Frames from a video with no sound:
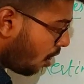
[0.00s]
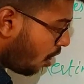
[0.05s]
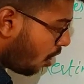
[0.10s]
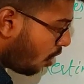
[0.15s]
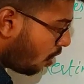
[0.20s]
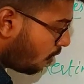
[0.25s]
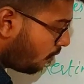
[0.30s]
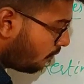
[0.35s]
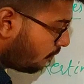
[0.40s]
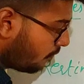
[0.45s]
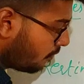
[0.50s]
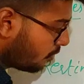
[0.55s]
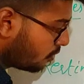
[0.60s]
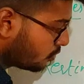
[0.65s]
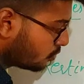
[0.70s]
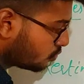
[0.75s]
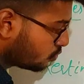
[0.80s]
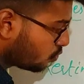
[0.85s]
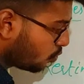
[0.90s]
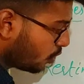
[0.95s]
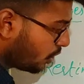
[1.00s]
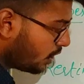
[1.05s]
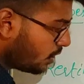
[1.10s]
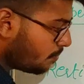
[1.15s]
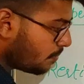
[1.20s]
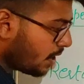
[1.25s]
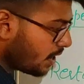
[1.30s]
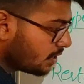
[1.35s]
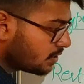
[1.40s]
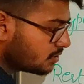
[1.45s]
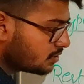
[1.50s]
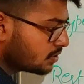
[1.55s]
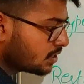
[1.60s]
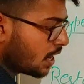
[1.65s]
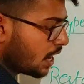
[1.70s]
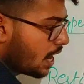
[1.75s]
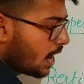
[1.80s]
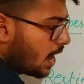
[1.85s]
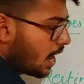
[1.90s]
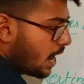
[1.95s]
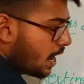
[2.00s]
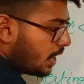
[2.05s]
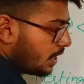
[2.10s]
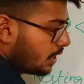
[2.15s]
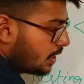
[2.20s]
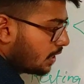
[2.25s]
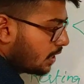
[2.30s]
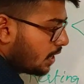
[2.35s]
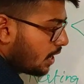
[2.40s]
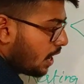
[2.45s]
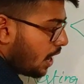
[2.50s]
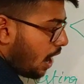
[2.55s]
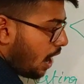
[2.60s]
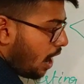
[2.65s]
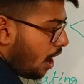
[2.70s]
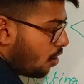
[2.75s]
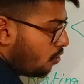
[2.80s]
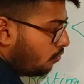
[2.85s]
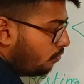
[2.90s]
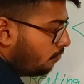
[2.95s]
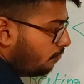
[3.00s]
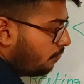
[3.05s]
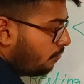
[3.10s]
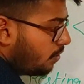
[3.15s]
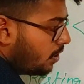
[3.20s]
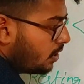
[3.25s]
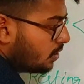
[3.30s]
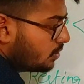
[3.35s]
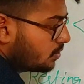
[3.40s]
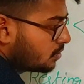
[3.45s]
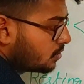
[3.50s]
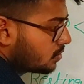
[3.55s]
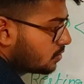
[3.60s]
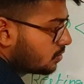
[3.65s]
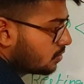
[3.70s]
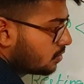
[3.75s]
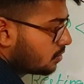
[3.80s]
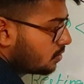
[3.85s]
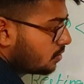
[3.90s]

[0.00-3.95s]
of sodium ions and outflux